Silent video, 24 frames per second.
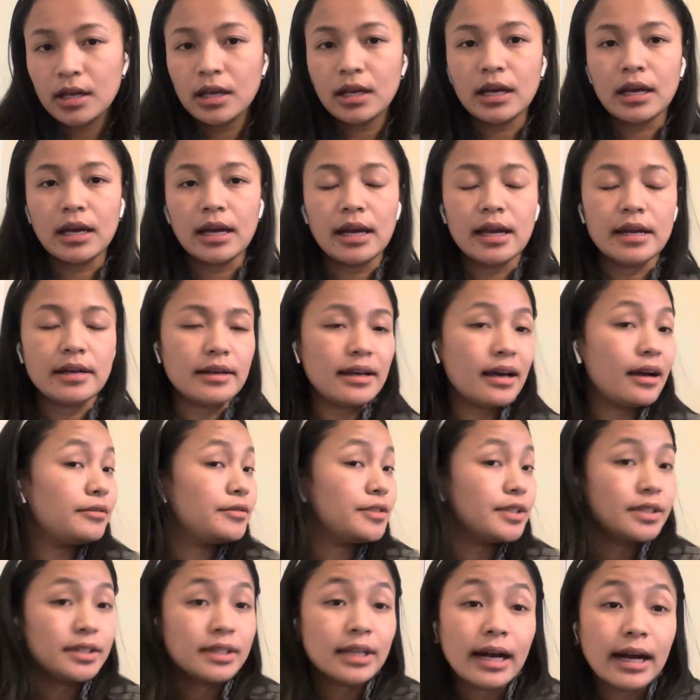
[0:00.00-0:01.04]
And
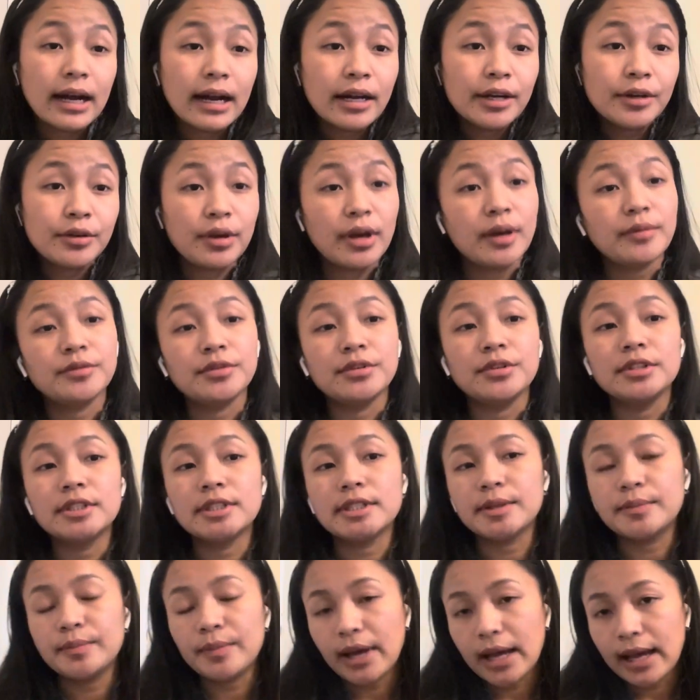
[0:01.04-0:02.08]
after that, you have to
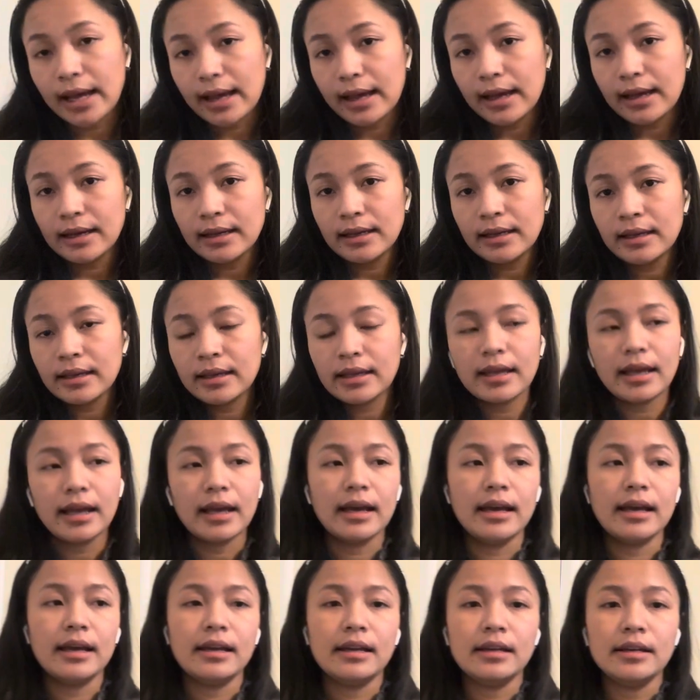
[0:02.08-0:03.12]
return back
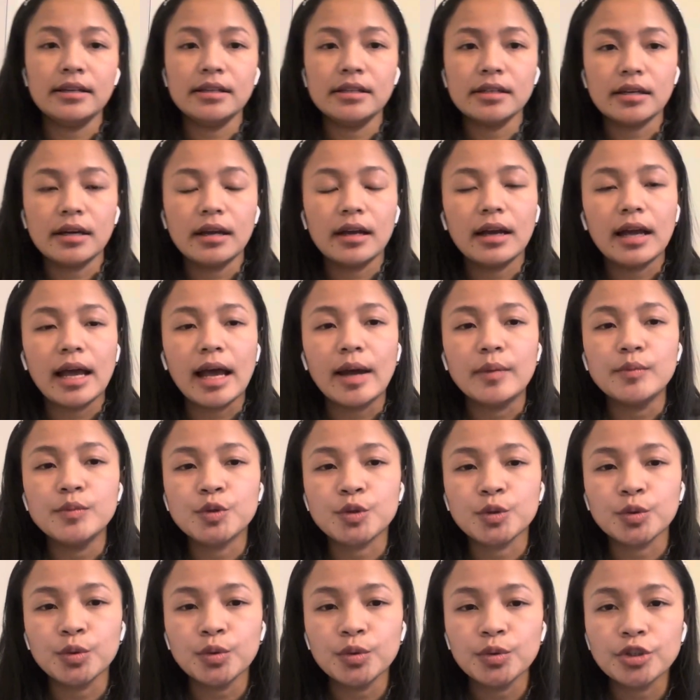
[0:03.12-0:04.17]
and have
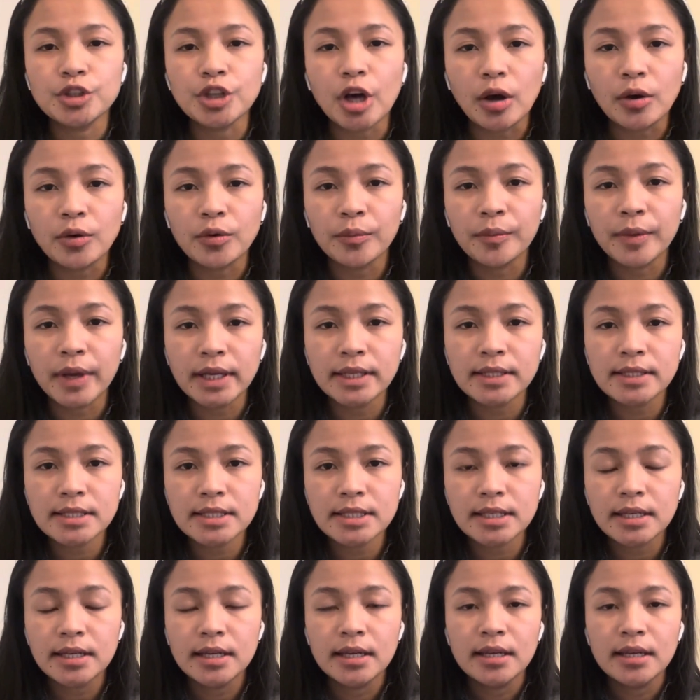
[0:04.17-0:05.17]
to document